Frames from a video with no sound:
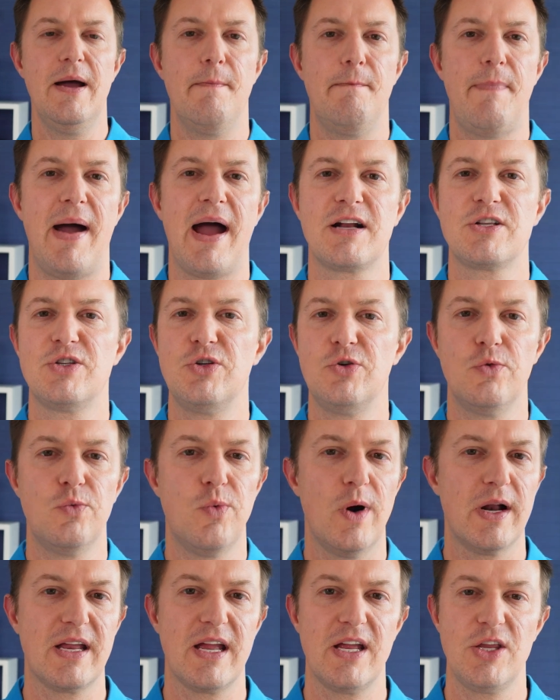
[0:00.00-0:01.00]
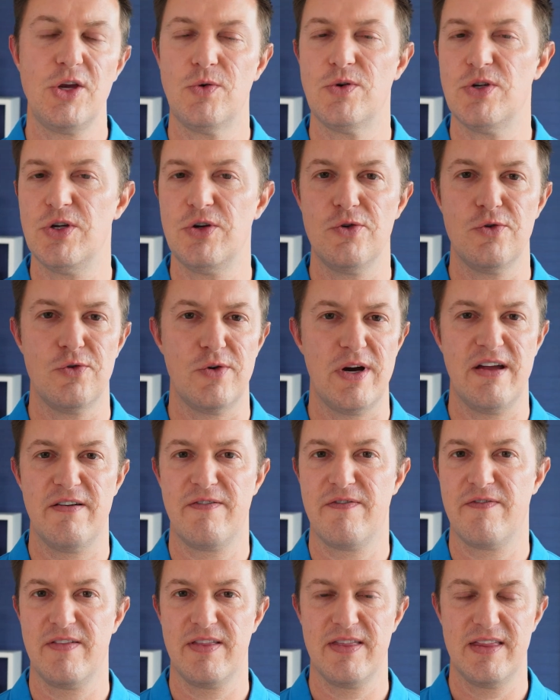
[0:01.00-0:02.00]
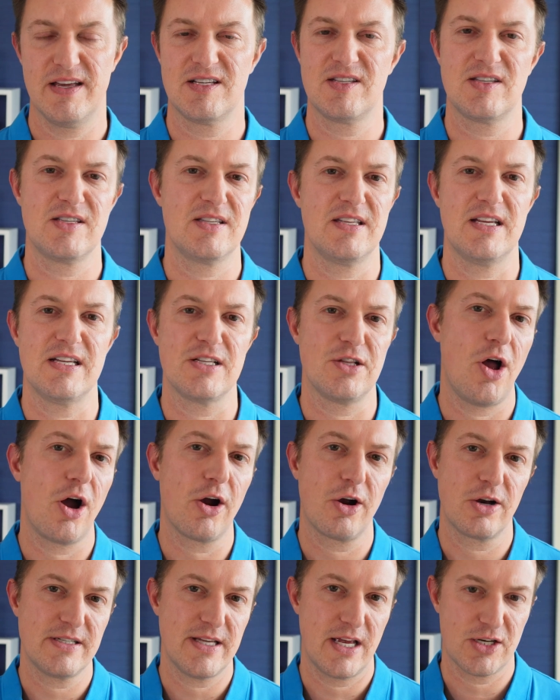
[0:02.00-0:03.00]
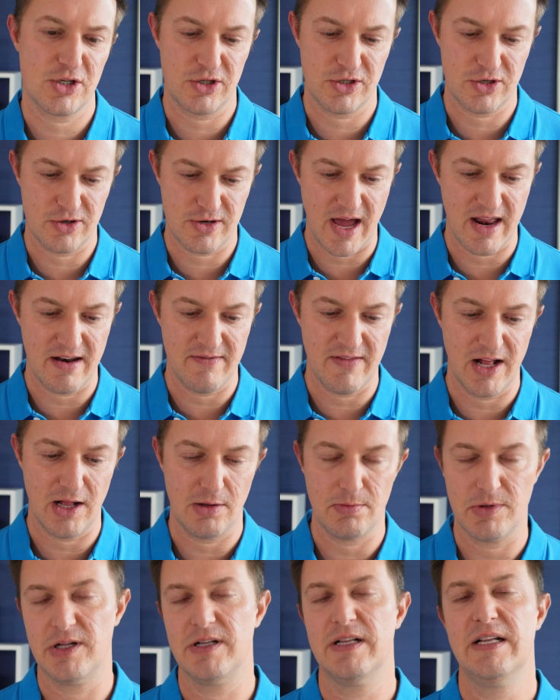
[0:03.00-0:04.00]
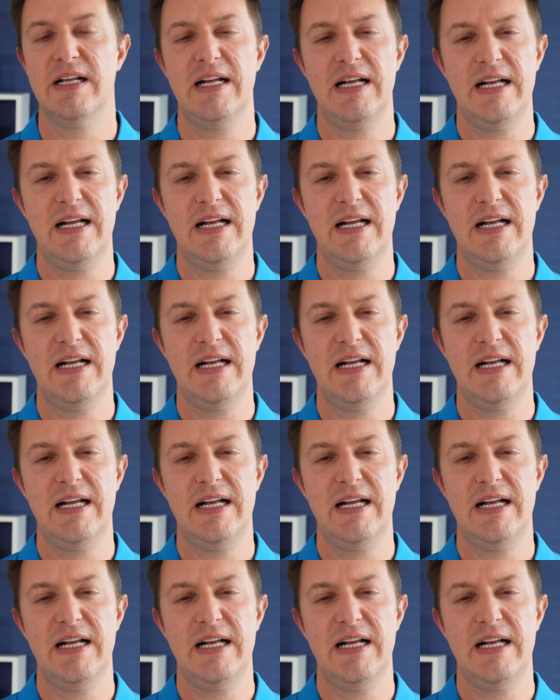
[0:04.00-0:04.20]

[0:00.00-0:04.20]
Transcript: back to what can you do if these longer sessions are not available?